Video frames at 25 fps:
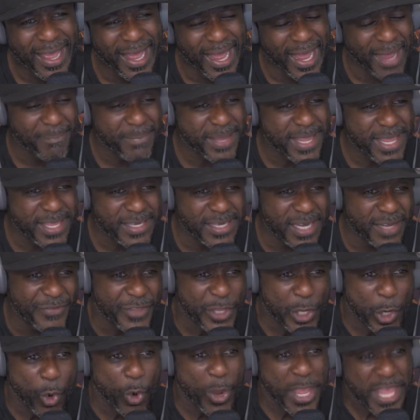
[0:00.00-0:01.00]
I mean,
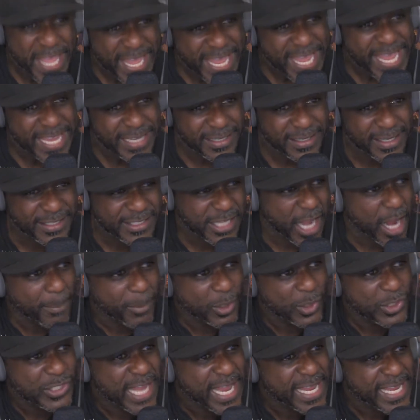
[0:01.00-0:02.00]
if you hit, it's
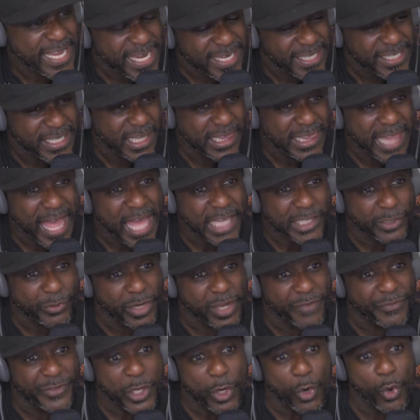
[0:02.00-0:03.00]
almost like hitting the
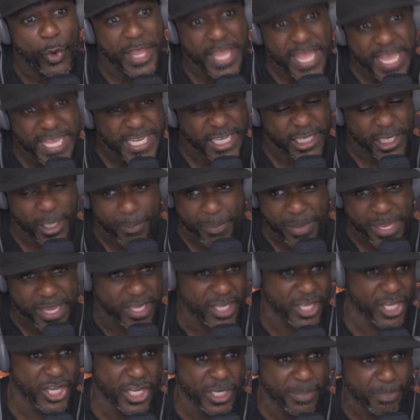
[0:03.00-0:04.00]
lottery. If you hit, it could be
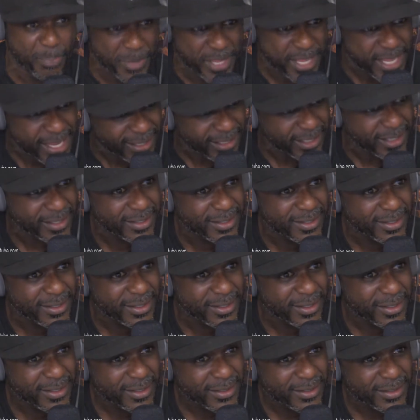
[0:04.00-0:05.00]
a good pick.
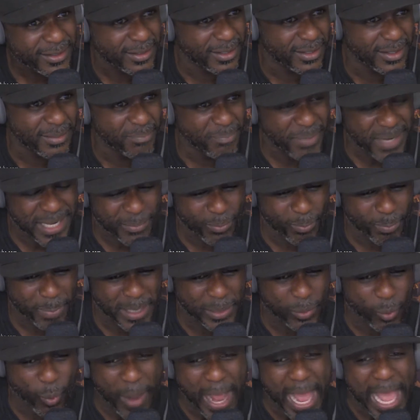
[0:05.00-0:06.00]

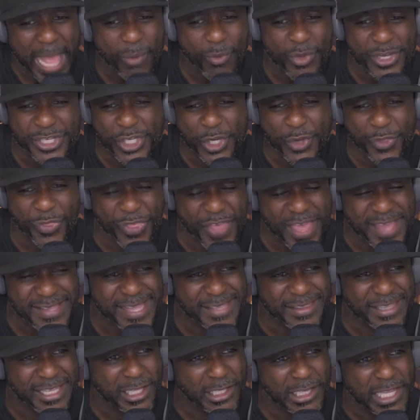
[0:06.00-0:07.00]
But why would you think
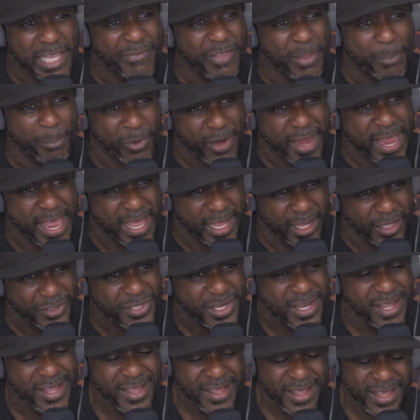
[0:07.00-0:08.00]
that the Cleveland
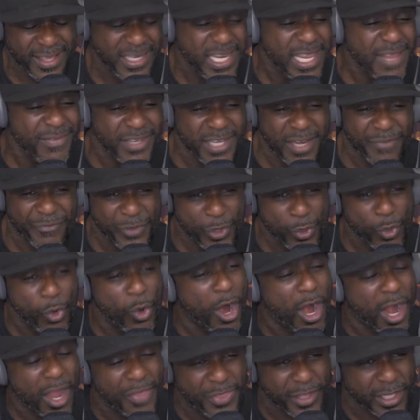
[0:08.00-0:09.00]
Browns, and even if you
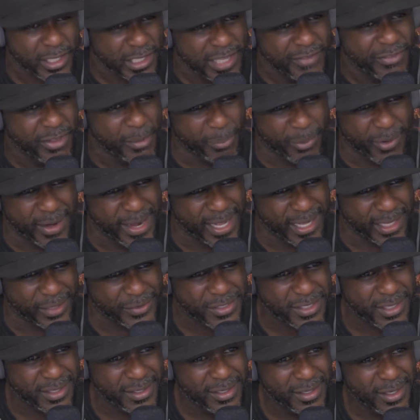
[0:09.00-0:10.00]
are the Cleveland
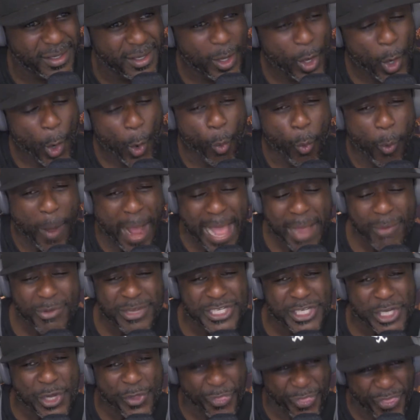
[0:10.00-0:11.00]
Browns, why
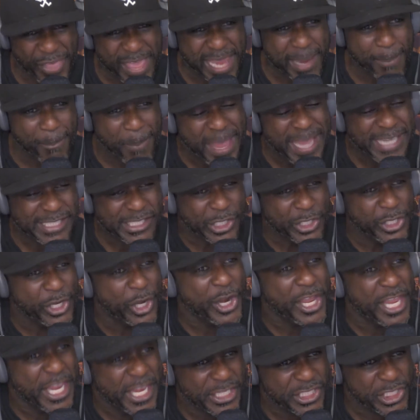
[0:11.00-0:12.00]
would you think, based on
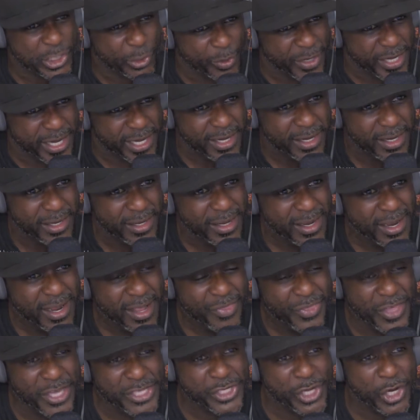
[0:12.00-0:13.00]
your history,
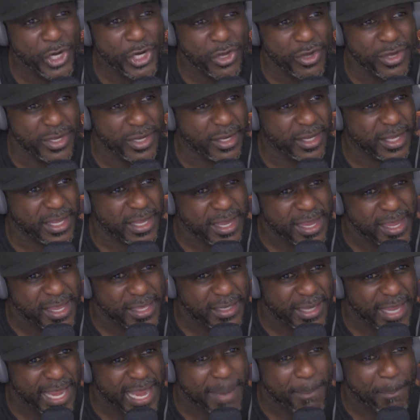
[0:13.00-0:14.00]
that you're going to
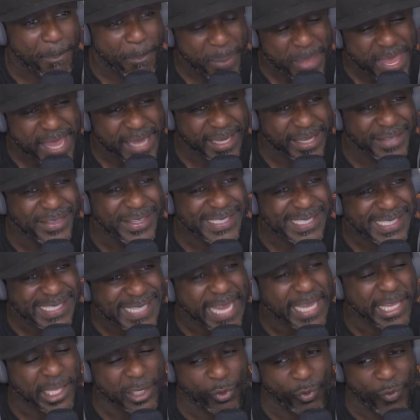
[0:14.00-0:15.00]
get a pick in the
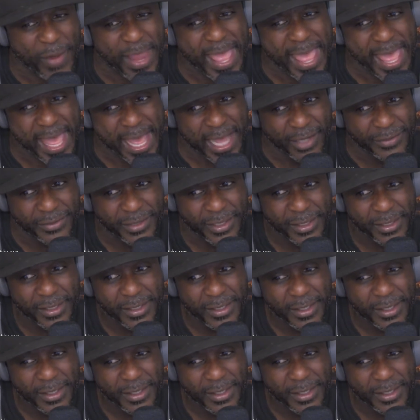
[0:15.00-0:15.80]
2nd round